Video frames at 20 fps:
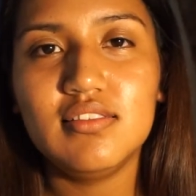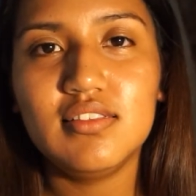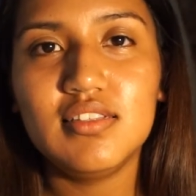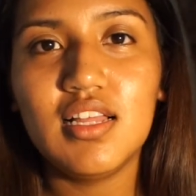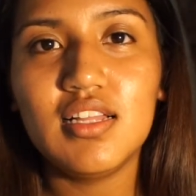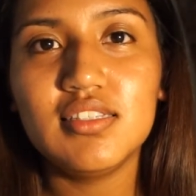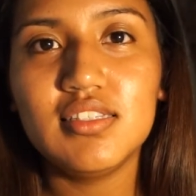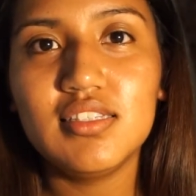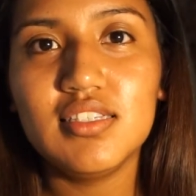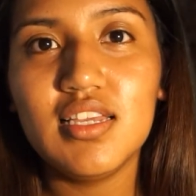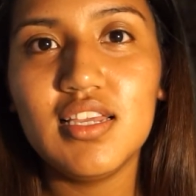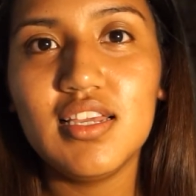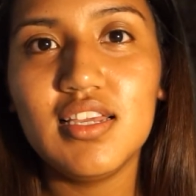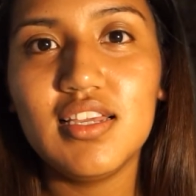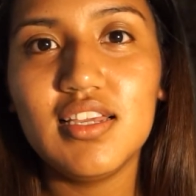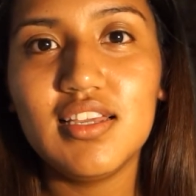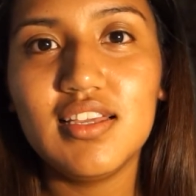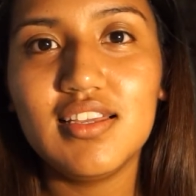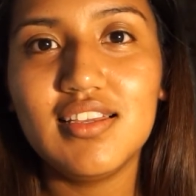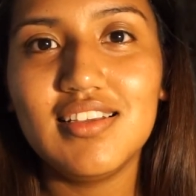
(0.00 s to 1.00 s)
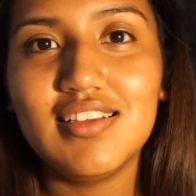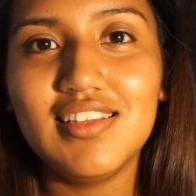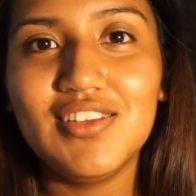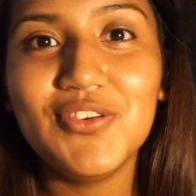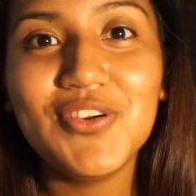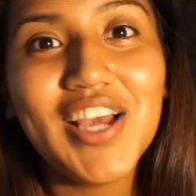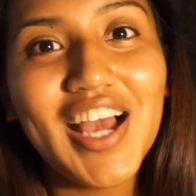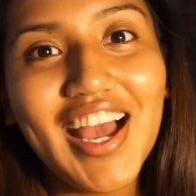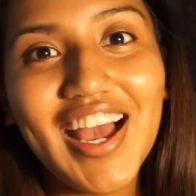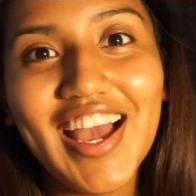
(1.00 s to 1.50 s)
That's it,
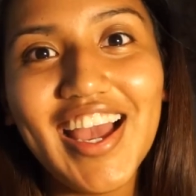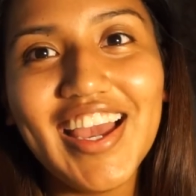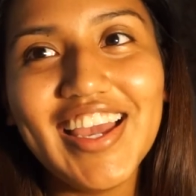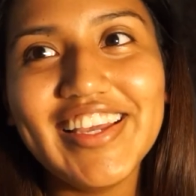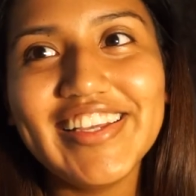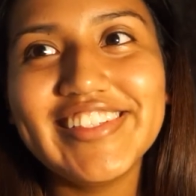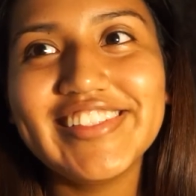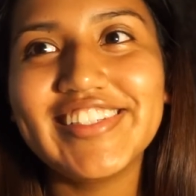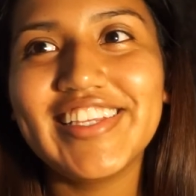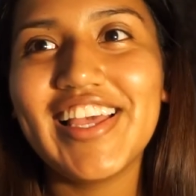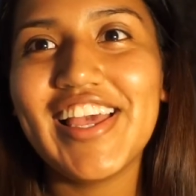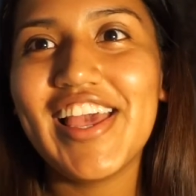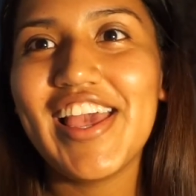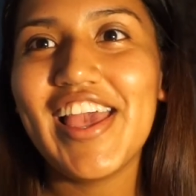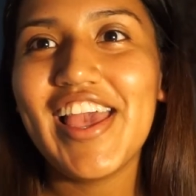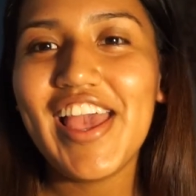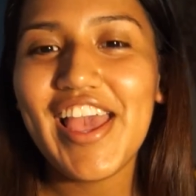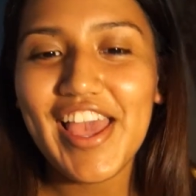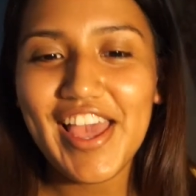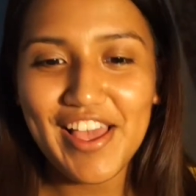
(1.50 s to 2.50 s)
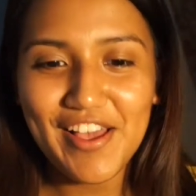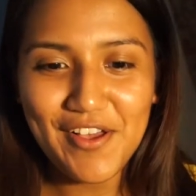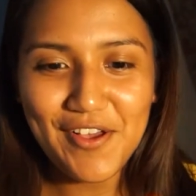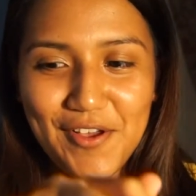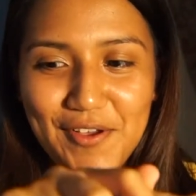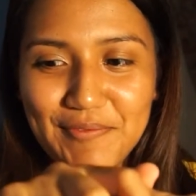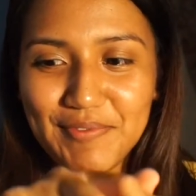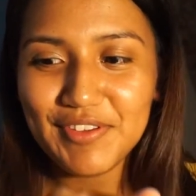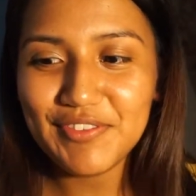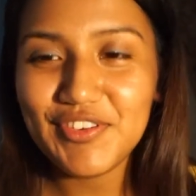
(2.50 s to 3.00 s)
you guys.
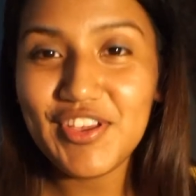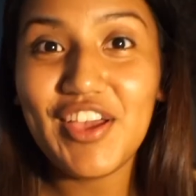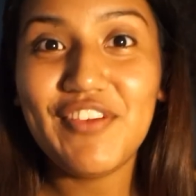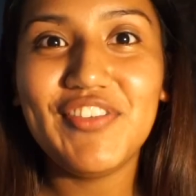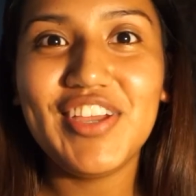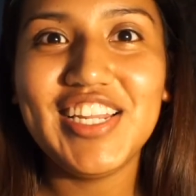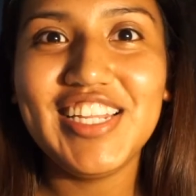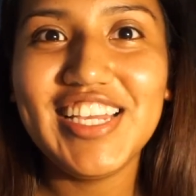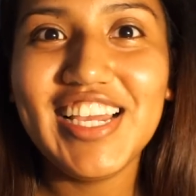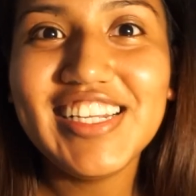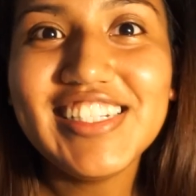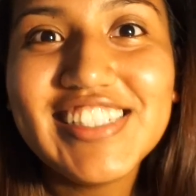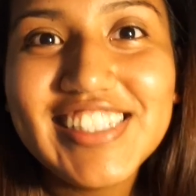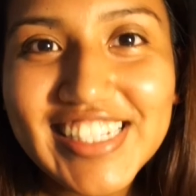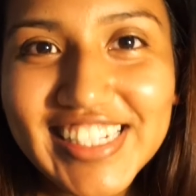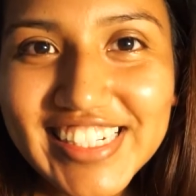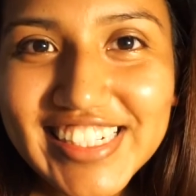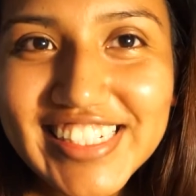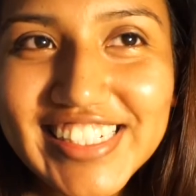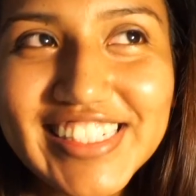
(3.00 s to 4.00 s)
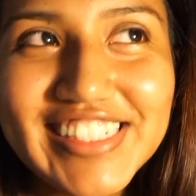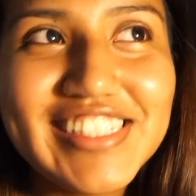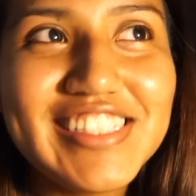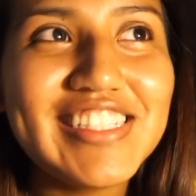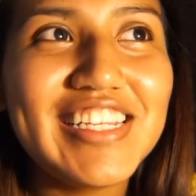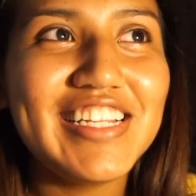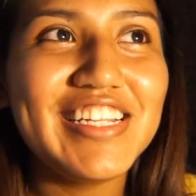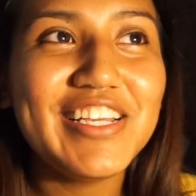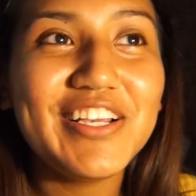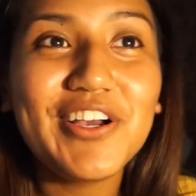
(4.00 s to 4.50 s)
Um, if you have any ideas,
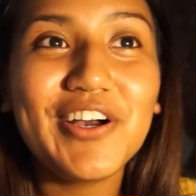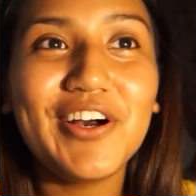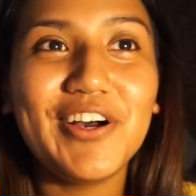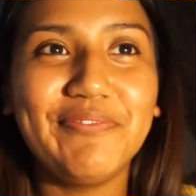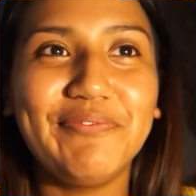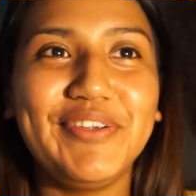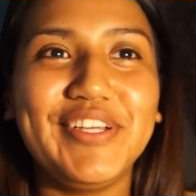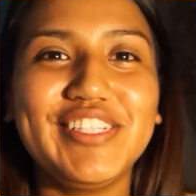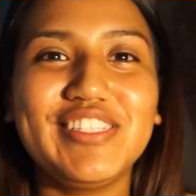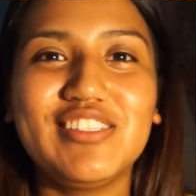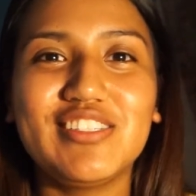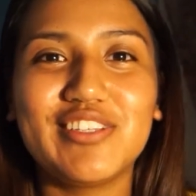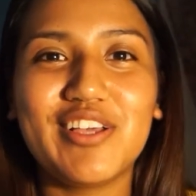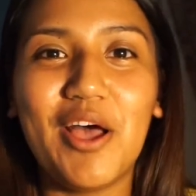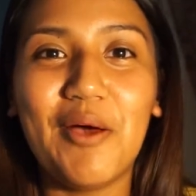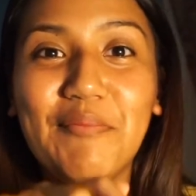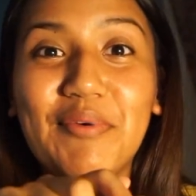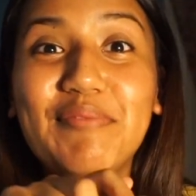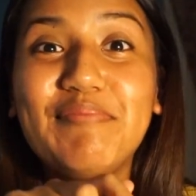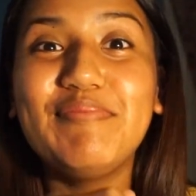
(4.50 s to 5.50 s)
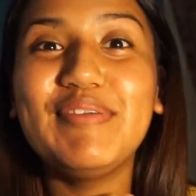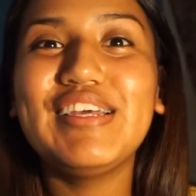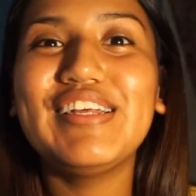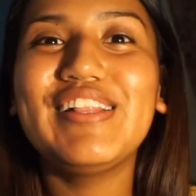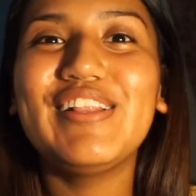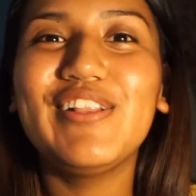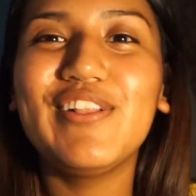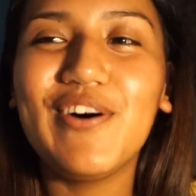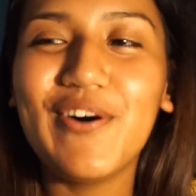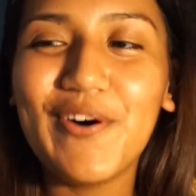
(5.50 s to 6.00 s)
any comments, comment
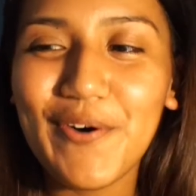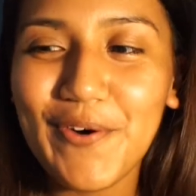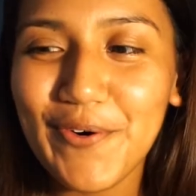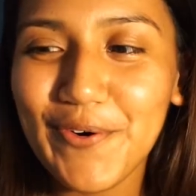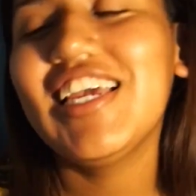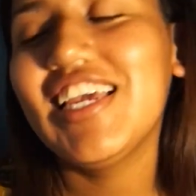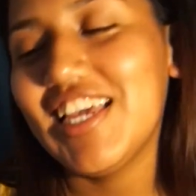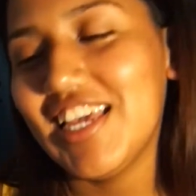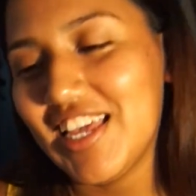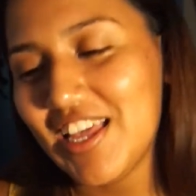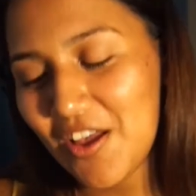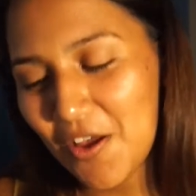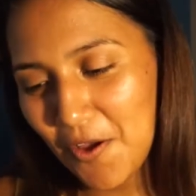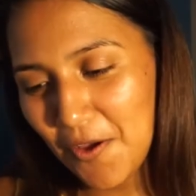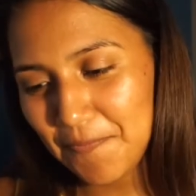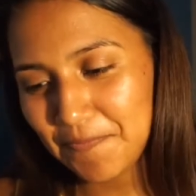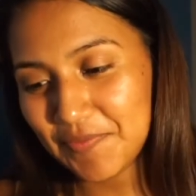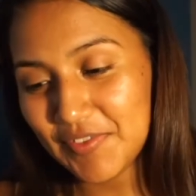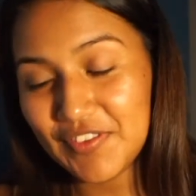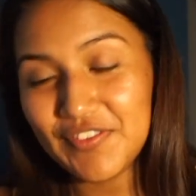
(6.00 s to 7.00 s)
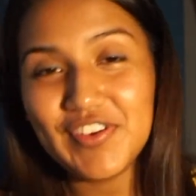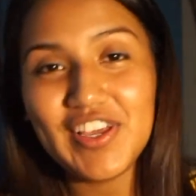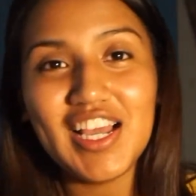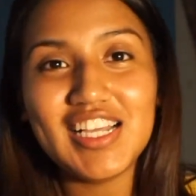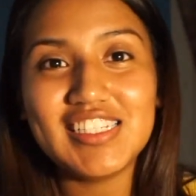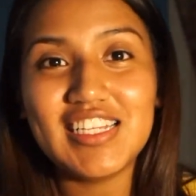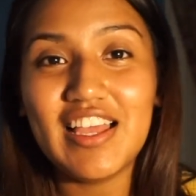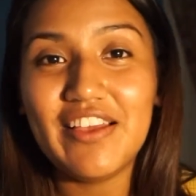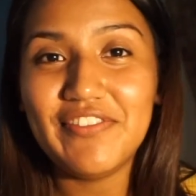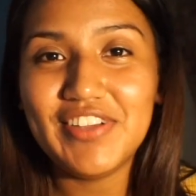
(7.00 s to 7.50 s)
below. Um, if you
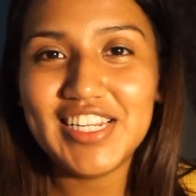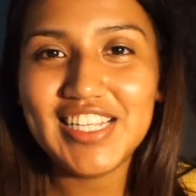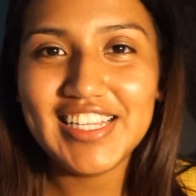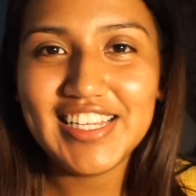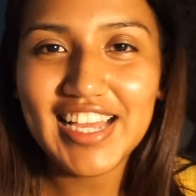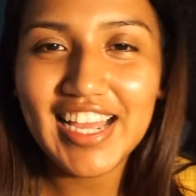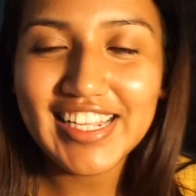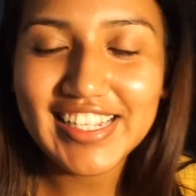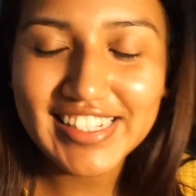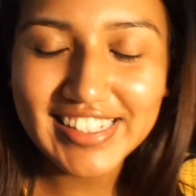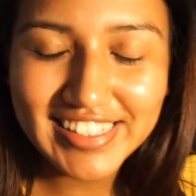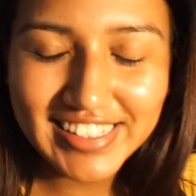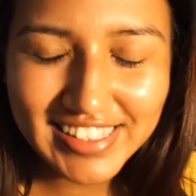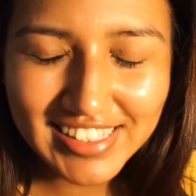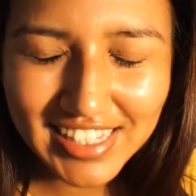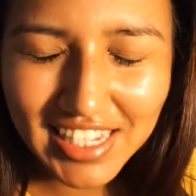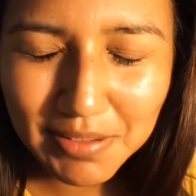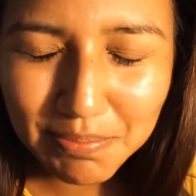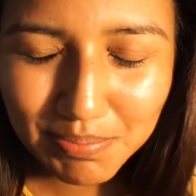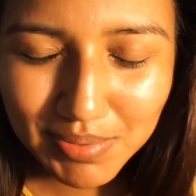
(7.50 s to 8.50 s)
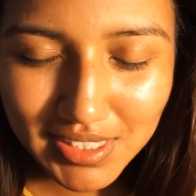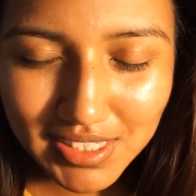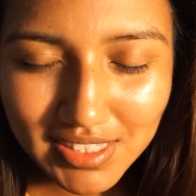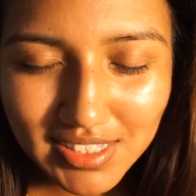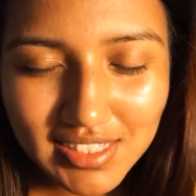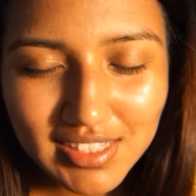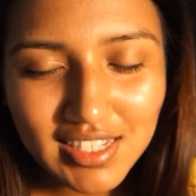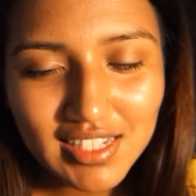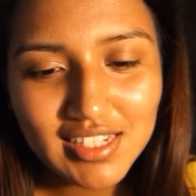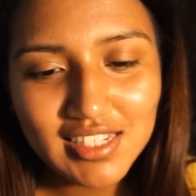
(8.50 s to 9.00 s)
guys have any, any
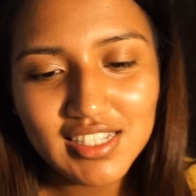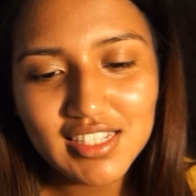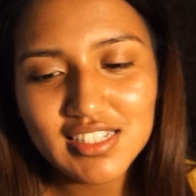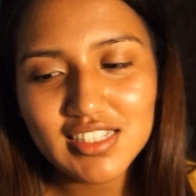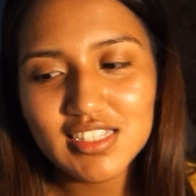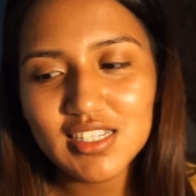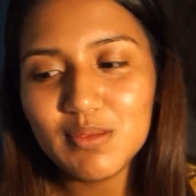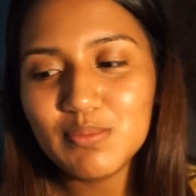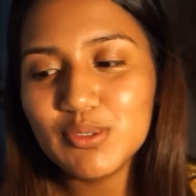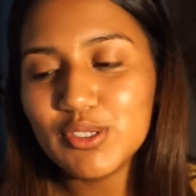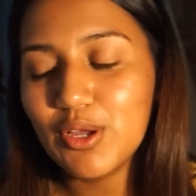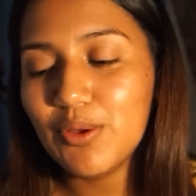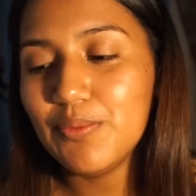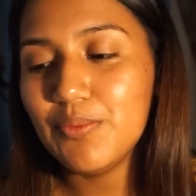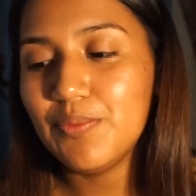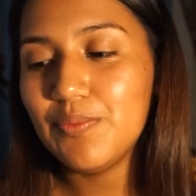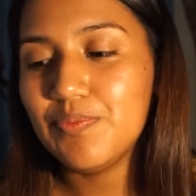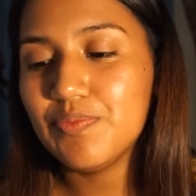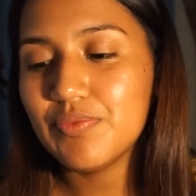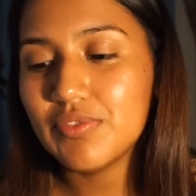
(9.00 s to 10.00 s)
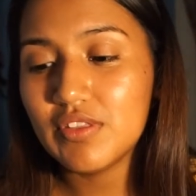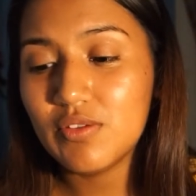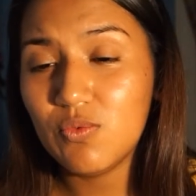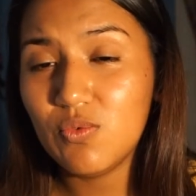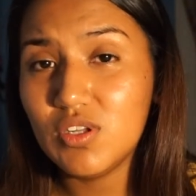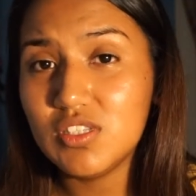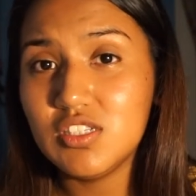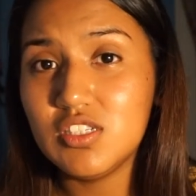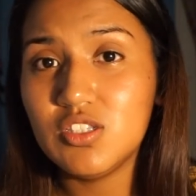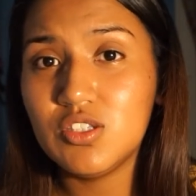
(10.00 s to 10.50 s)
tips, any tips on
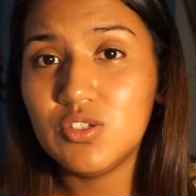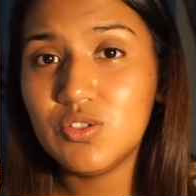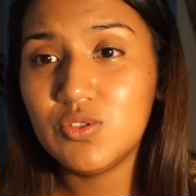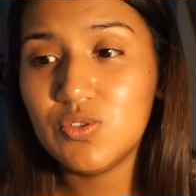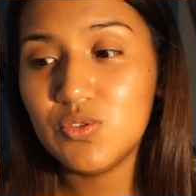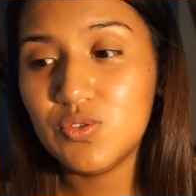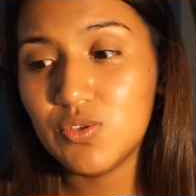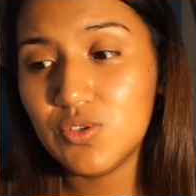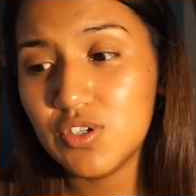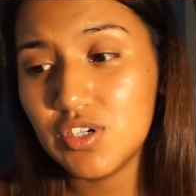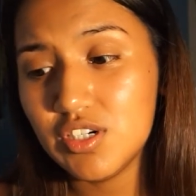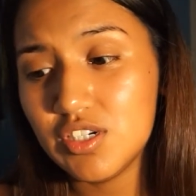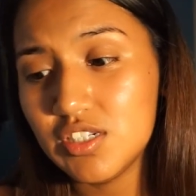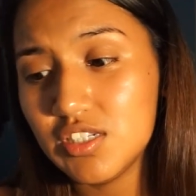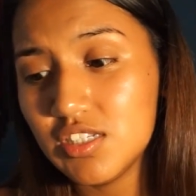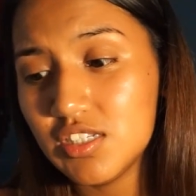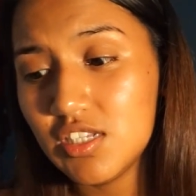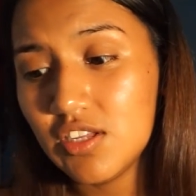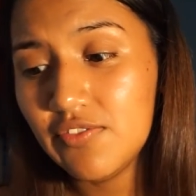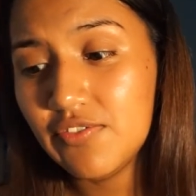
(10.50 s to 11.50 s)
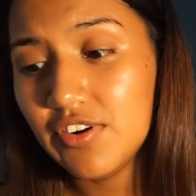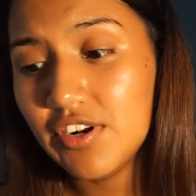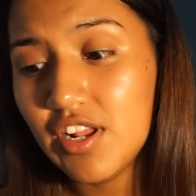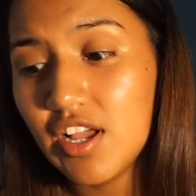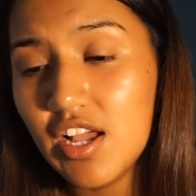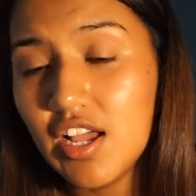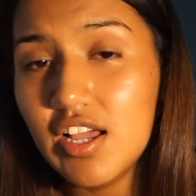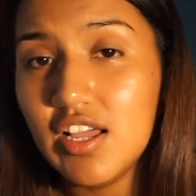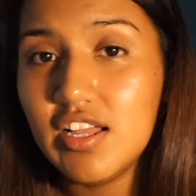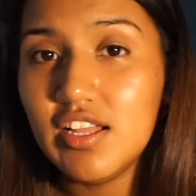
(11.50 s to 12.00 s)
what to do or stuff or
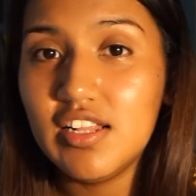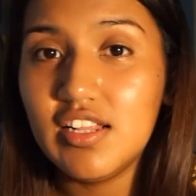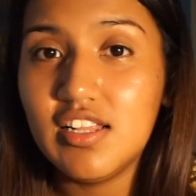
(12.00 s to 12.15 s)
not.